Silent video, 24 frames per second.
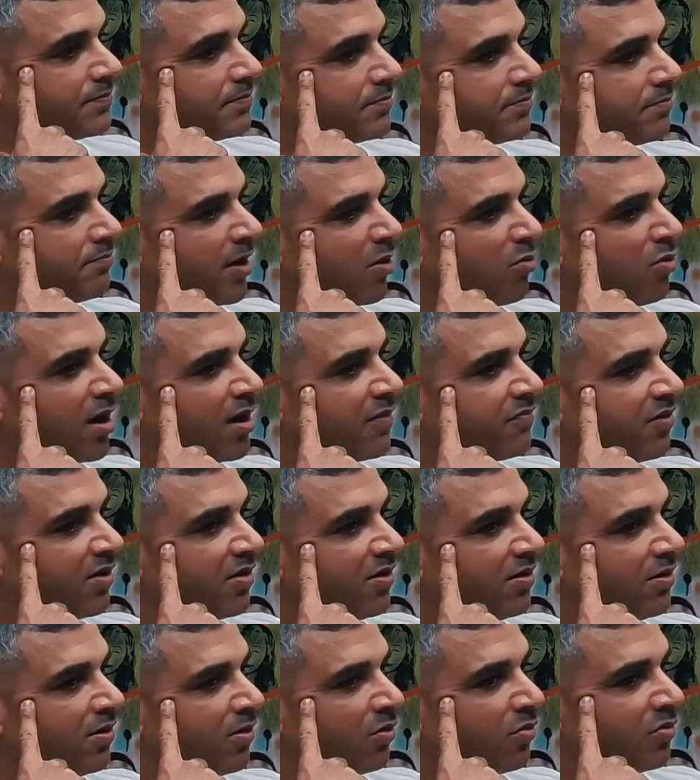My wife
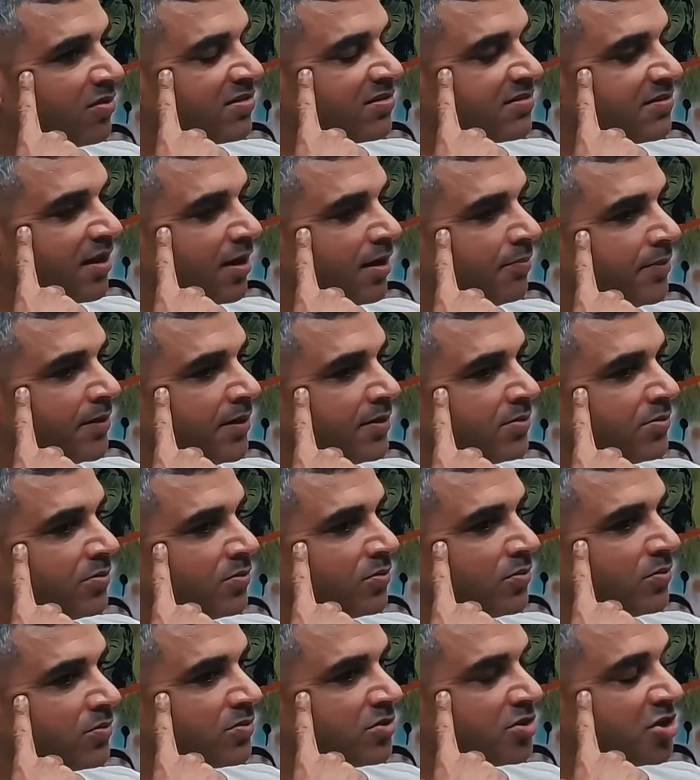always tell me
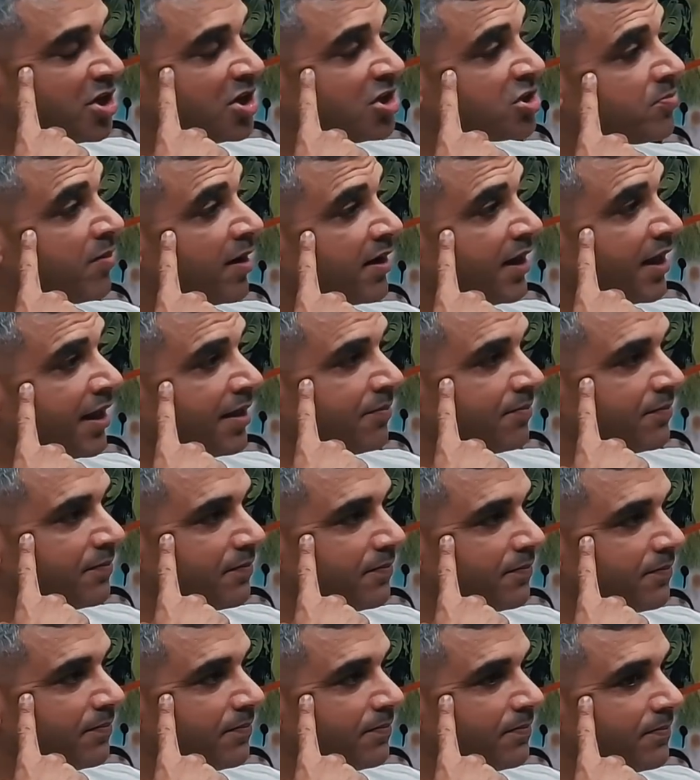to change my name.
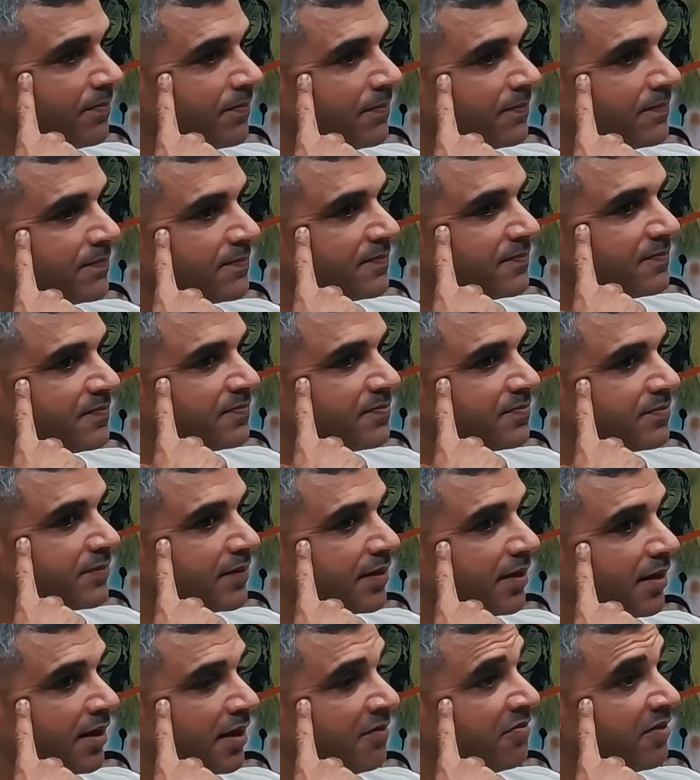
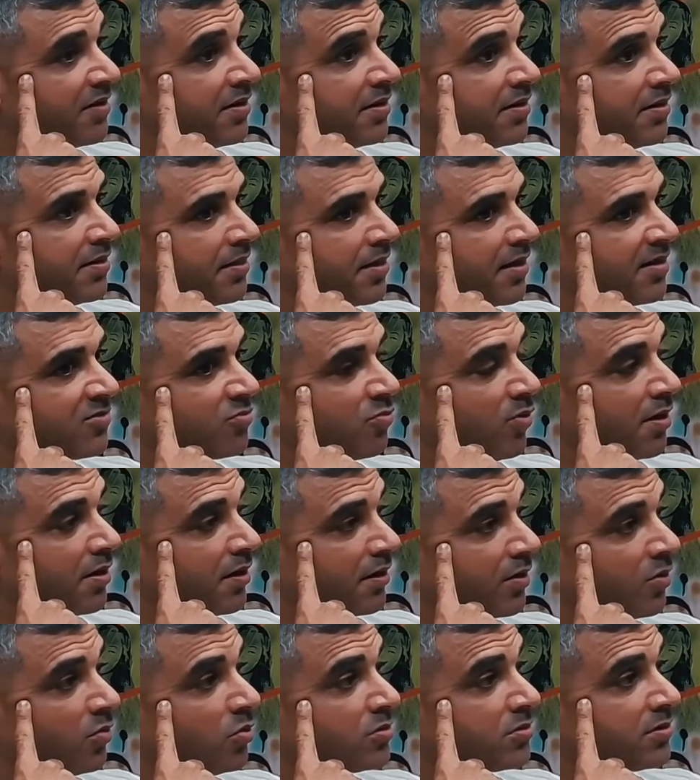Even there is one
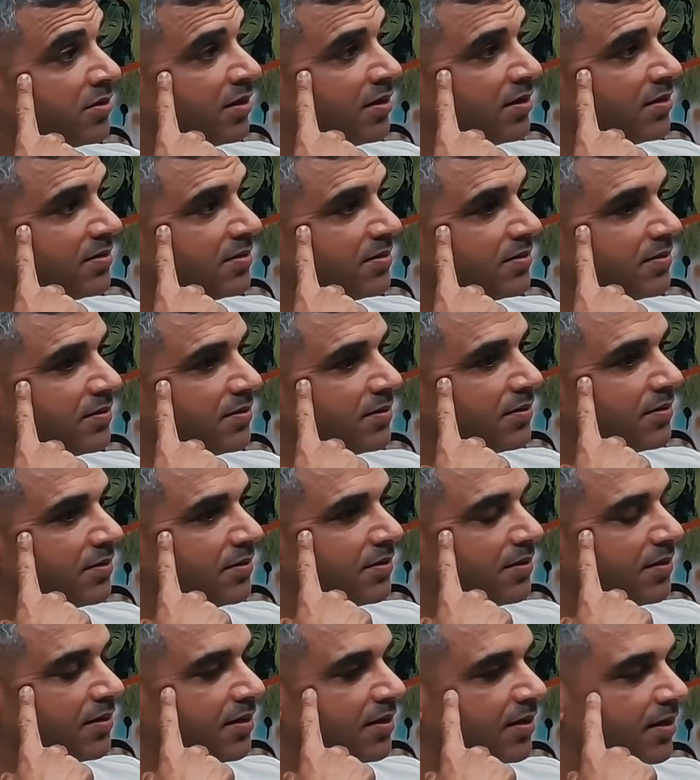recruiter,
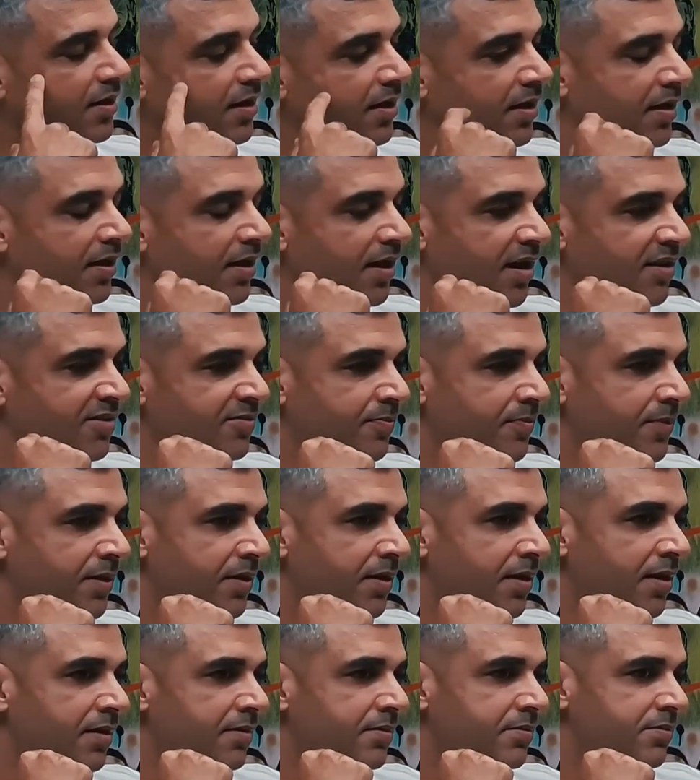he asked me,
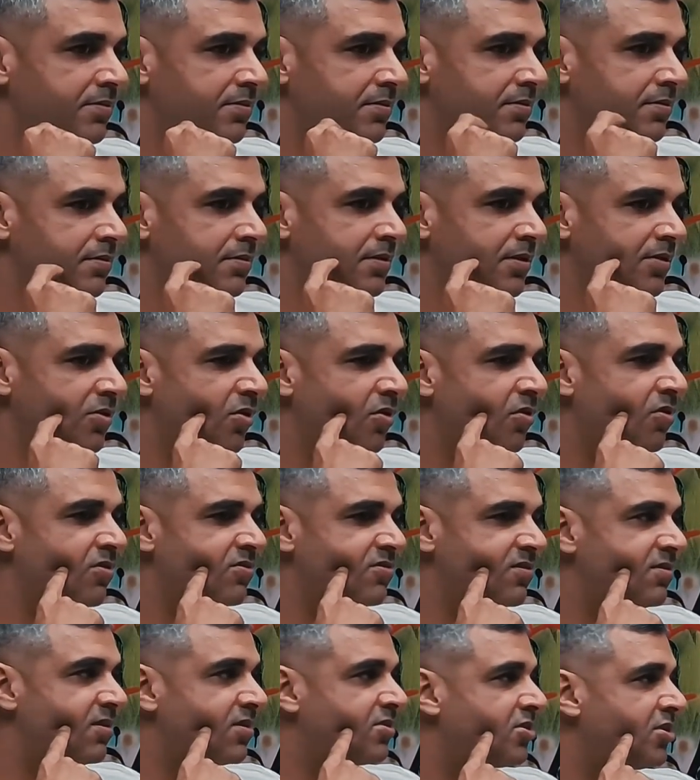did you
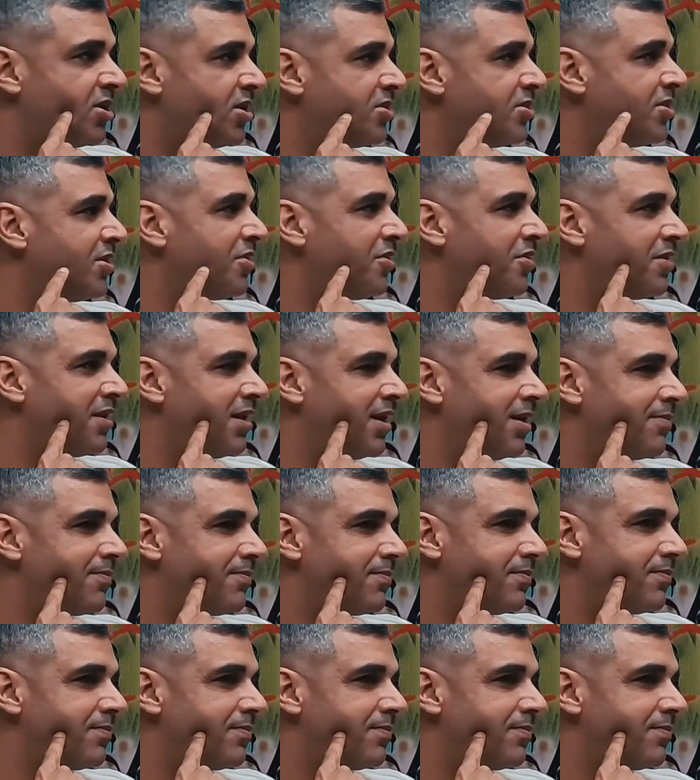consider changing your name?